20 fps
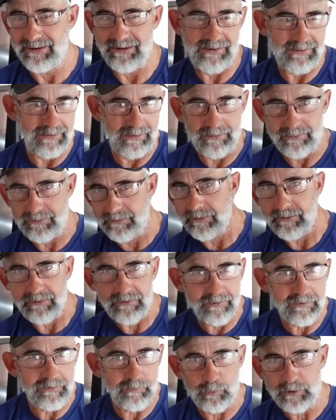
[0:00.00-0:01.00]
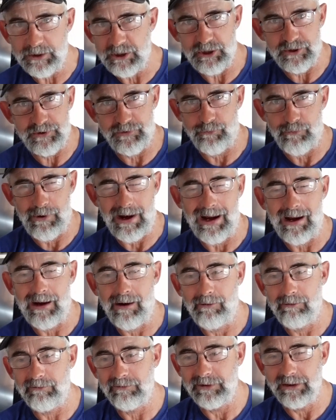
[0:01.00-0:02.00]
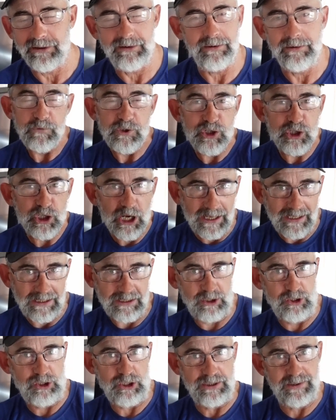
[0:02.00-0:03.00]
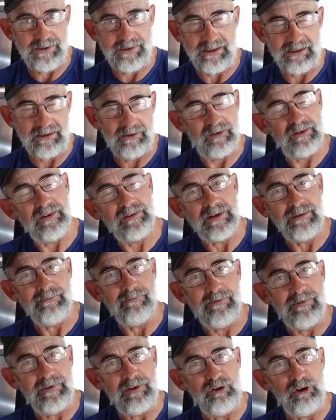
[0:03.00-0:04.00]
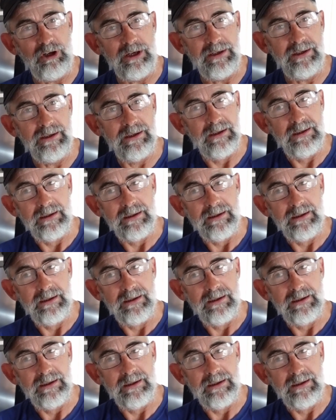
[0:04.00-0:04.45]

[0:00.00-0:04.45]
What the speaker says: It switches around and changing things as I'm fishing.